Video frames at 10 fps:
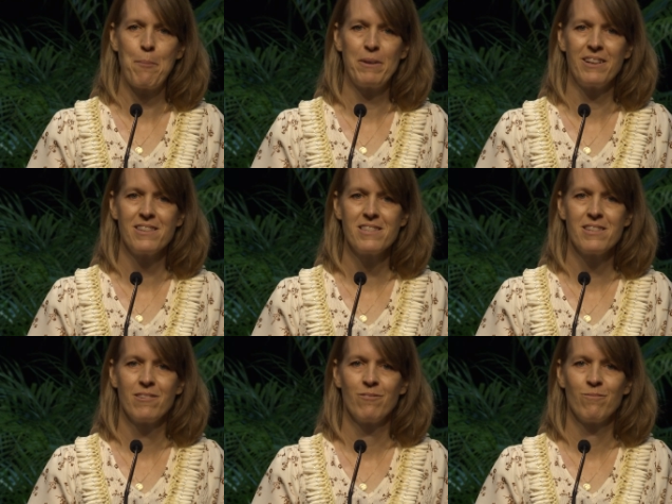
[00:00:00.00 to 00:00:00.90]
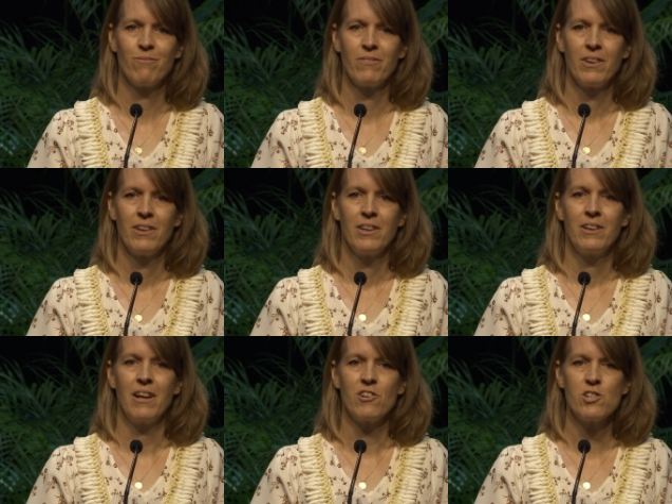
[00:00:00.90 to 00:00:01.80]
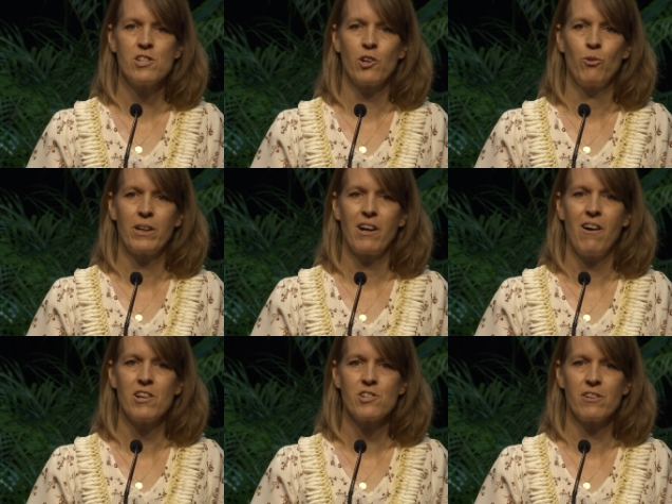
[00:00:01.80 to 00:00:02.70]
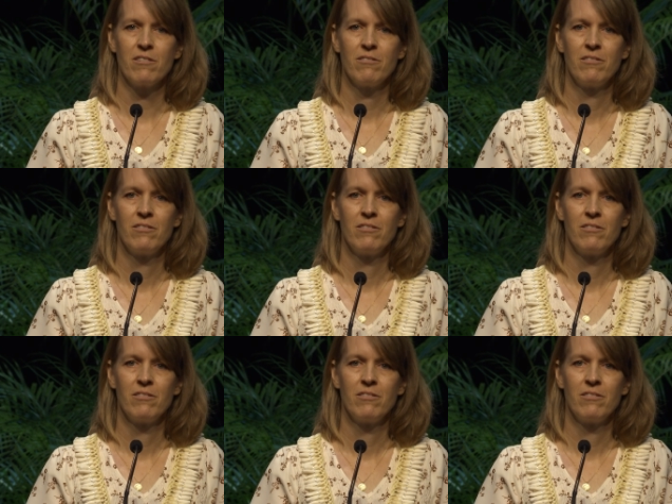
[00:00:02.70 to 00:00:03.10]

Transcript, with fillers: happiness. Now, just a quick caution.